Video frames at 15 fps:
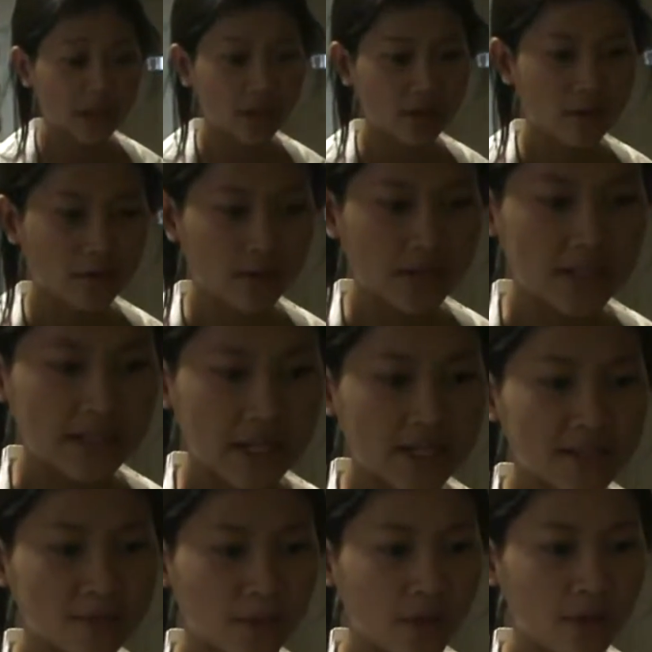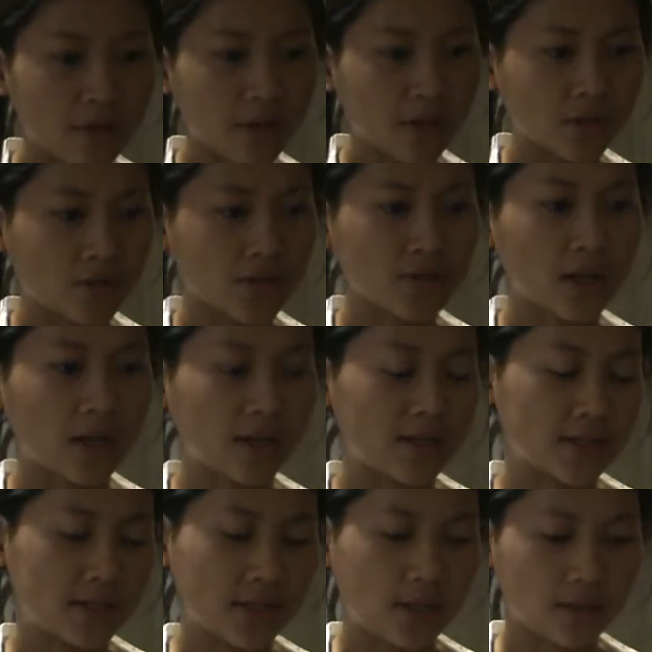anger is that his brother and your son
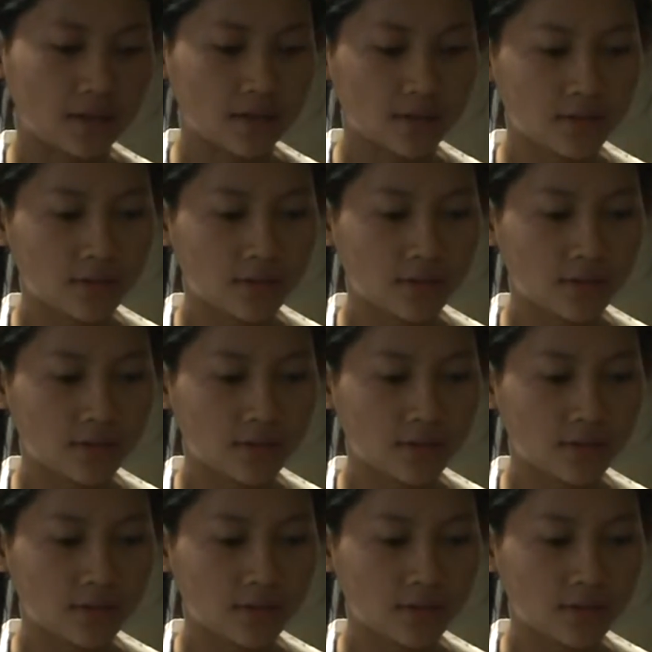is dead.